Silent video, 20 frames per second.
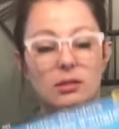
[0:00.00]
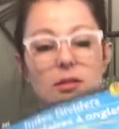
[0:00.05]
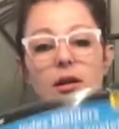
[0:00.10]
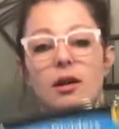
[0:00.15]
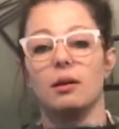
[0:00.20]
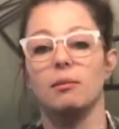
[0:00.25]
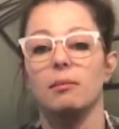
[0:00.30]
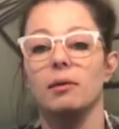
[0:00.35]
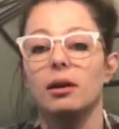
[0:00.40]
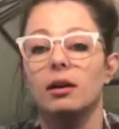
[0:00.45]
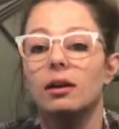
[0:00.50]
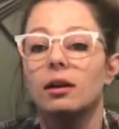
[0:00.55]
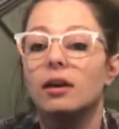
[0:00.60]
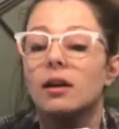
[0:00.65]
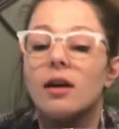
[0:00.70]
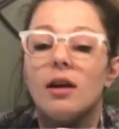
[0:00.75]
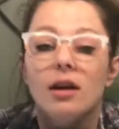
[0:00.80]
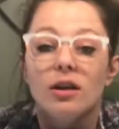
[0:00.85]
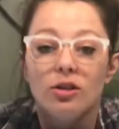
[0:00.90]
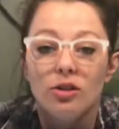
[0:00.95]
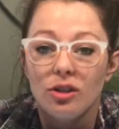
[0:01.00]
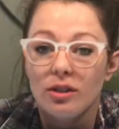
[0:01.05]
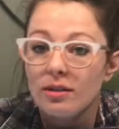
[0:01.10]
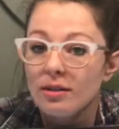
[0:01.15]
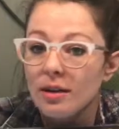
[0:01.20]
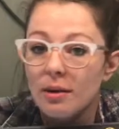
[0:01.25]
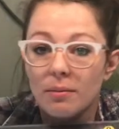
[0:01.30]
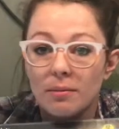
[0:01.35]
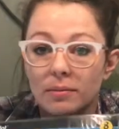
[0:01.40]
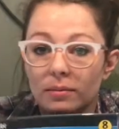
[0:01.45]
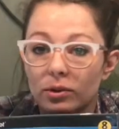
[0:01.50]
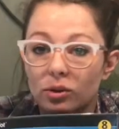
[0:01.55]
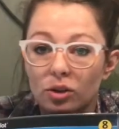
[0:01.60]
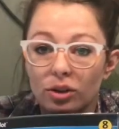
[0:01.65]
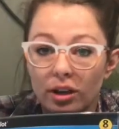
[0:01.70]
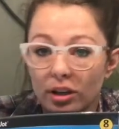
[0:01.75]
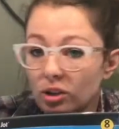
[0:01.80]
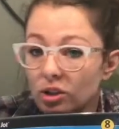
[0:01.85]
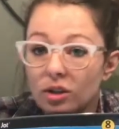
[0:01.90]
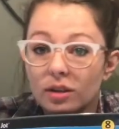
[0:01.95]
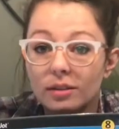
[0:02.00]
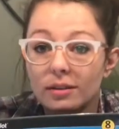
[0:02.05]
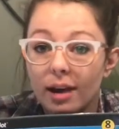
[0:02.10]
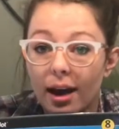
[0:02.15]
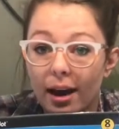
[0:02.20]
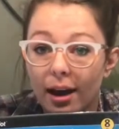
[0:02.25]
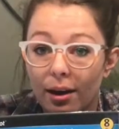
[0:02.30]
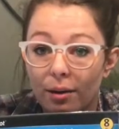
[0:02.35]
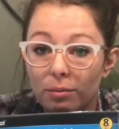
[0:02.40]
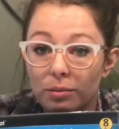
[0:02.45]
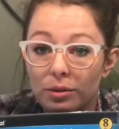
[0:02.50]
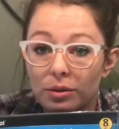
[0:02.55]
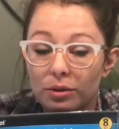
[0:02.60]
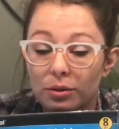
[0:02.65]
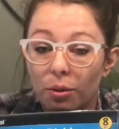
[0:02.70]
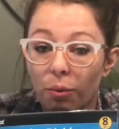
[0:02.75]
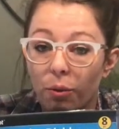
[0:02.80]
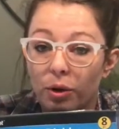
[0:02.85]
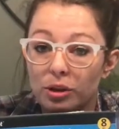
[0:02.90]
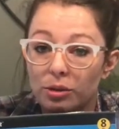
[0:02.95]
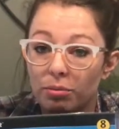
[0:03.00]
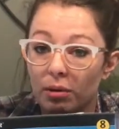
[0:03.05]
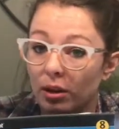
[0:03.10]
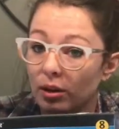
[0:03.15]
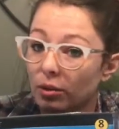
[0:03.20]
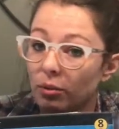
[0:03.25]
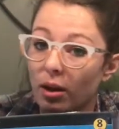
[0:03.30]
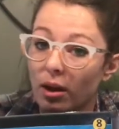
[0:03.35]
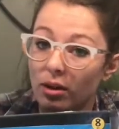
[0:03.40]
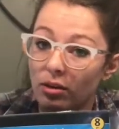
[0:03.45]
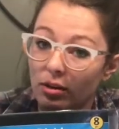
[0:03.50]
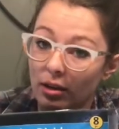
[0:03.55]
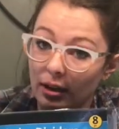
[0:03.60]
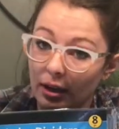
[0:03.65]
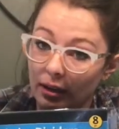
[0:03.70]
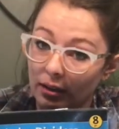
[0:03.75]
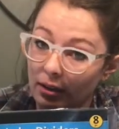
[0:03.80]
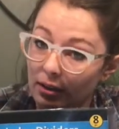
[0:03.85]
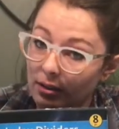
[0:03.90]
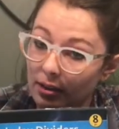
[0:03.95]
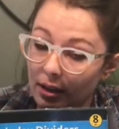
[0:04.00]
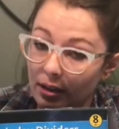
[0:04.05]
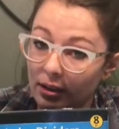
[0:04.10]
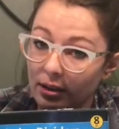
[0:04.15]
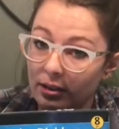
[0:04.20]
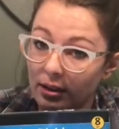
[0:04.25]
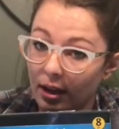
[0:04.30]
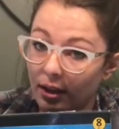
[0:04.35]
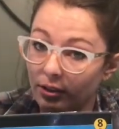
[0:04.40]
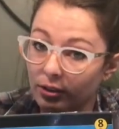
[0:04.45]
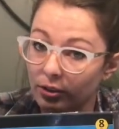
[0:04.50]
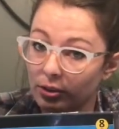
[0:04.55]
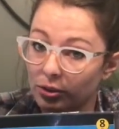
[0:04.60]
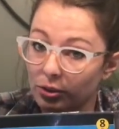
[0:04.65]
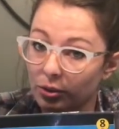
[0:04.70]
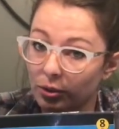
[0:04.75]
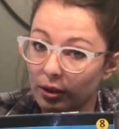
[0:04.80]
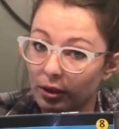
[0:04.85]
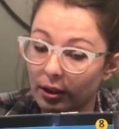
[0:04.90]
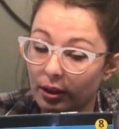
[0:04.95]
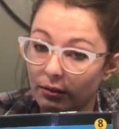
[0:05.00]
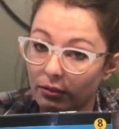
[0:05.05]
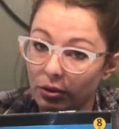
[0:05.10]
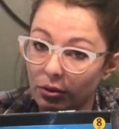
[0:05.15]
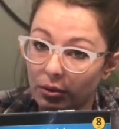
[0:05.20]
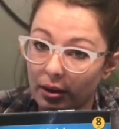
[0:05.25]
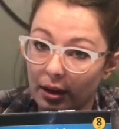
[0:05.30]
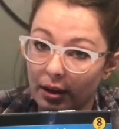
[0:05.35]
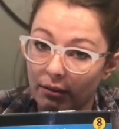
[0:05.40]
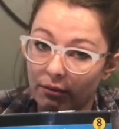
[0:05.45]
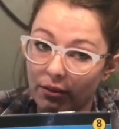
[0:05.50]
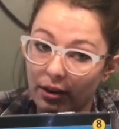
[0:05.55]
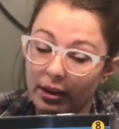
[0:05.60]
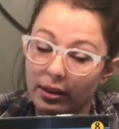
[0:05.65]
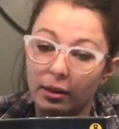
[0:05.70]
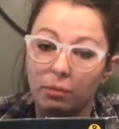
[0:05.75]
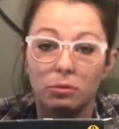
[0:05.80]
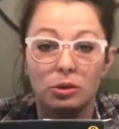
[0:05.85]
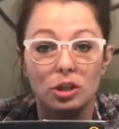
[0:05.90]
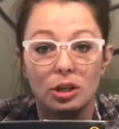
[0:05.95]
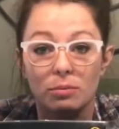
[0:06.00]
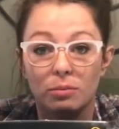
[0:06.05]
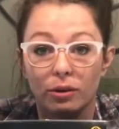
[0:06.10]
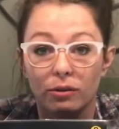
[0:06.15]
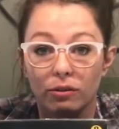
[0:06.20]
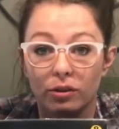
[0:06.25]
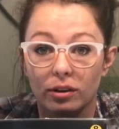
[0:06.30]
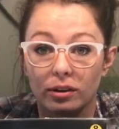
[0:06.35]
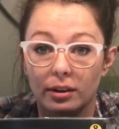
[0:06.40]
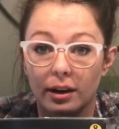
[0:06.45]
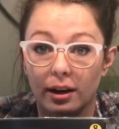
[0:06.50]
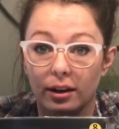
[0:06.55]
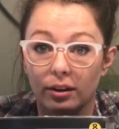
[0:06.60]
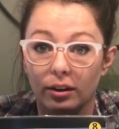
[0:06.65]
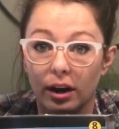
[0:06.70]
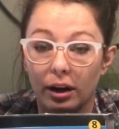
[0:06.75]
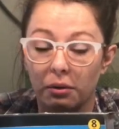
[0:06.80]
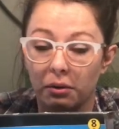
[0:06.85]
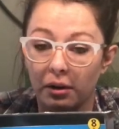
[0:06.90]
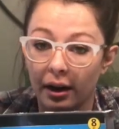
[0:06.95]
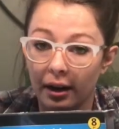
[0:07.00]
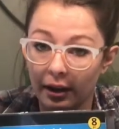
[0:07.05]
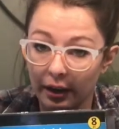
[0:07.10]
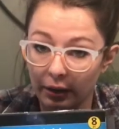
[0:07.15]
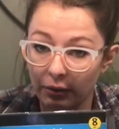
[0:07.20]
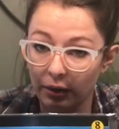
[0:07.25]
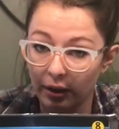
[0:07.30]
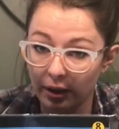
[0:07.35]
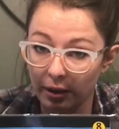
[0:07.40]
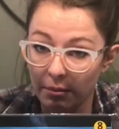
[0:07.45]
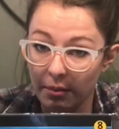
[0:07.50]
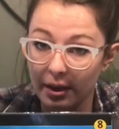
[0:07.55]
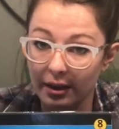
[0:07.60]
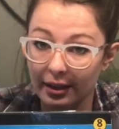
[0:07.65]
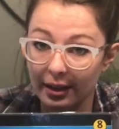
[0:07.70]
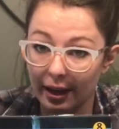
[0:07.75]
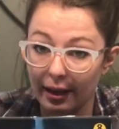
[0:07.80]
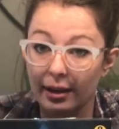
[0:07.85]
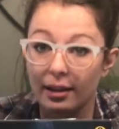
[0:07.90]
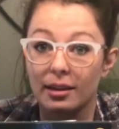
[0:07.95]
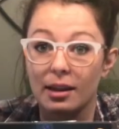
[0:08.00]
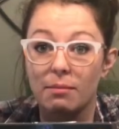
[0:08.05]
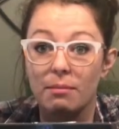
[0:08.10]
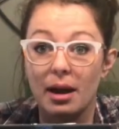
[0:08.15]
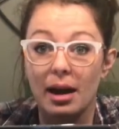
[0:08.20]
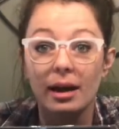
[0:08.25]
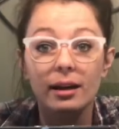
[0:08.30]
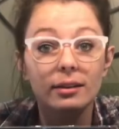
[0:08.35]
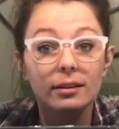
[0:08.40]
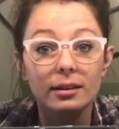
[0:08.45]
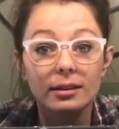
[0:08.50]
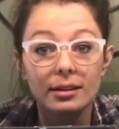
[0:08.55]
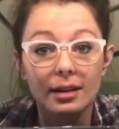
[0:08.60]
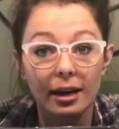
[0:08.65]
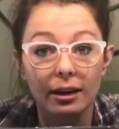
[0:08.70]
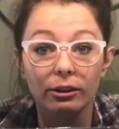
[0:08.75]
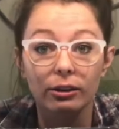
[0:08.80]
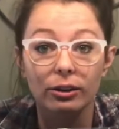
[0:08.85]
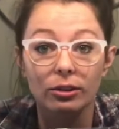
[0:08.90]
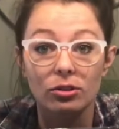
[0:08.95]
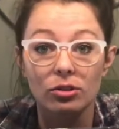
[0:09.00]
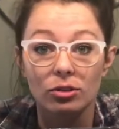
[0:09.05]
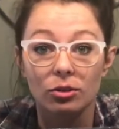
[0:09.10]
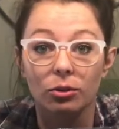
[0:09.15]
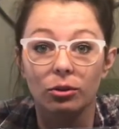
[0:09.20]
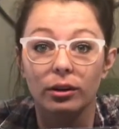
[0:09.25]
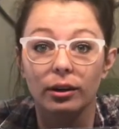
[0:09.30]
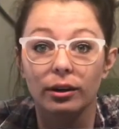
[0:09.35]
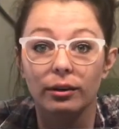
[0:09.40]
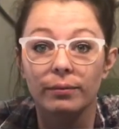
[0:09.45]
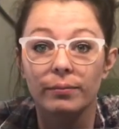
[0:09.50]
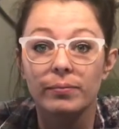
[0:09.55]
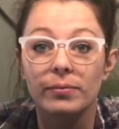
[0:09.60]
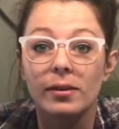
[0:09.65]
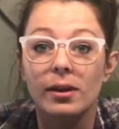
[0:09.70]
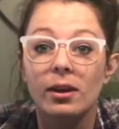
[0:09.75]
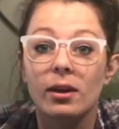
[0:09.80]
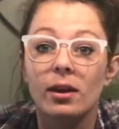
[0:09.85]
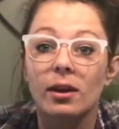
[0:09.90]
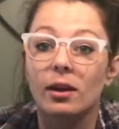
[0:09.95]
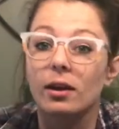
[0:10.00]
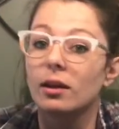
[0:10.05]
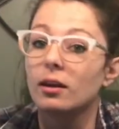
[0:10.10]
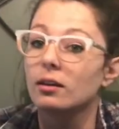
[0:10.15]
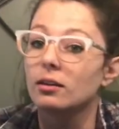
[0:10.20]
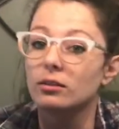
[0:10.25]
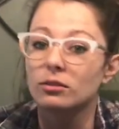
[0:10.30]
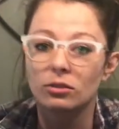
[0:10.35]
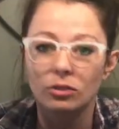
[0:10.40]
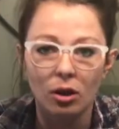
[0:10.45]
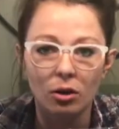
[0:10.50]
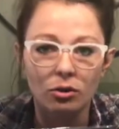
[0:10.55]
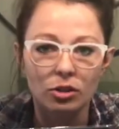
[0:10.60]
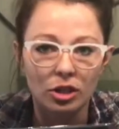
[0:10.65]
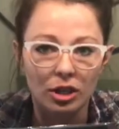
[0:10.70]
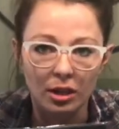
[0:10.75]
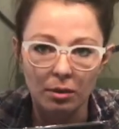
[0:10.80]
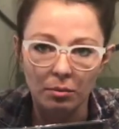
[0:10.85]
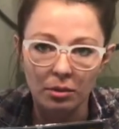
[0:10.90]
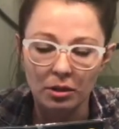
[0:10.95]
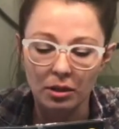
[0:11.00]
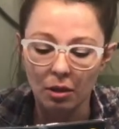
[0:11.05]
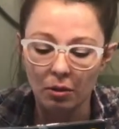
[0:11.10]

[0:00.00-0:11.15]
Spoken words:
some traditional tabs which by the way, you can get these at the dollar store if you can't find them cheaper for $1. I would highly recommend getting them at the dollar store. So cheap, so